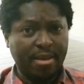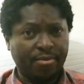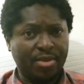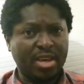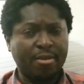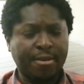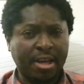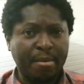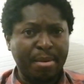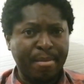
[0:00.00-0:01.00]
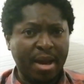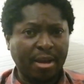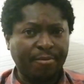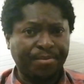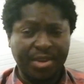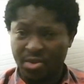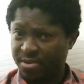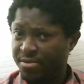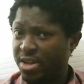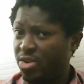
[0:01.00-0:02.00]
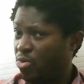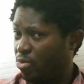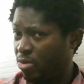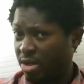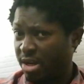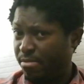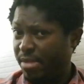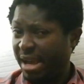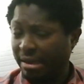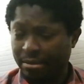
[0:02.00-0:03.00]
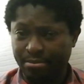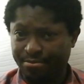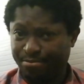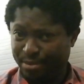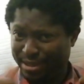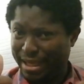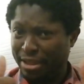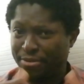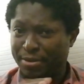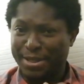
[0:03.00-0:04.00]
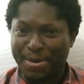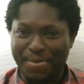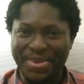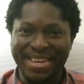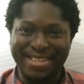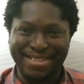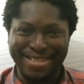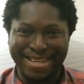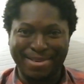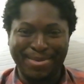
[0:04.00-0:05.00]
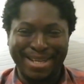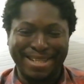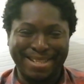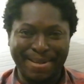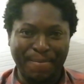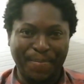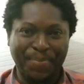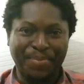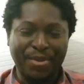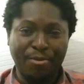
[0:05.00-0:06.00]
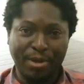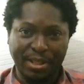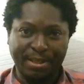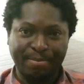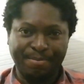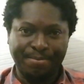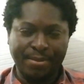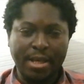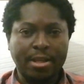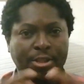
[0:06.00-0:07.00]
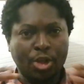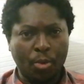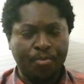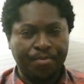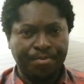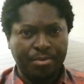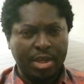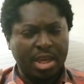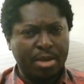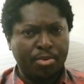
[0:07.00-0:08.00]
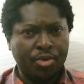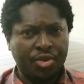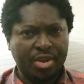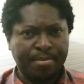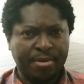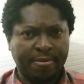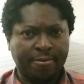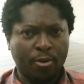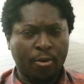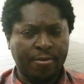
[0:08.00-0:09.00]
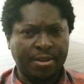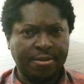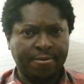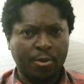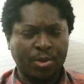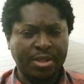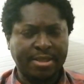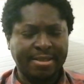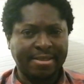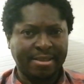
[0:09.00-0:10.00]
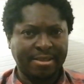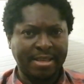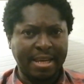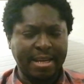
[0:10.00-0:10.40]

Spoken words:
Thank you for coming back. I was afraid you wouldn't come back, but thanks for coming and sticking with it. Right. So, Hebrews chapter 4, verse 14 to 16.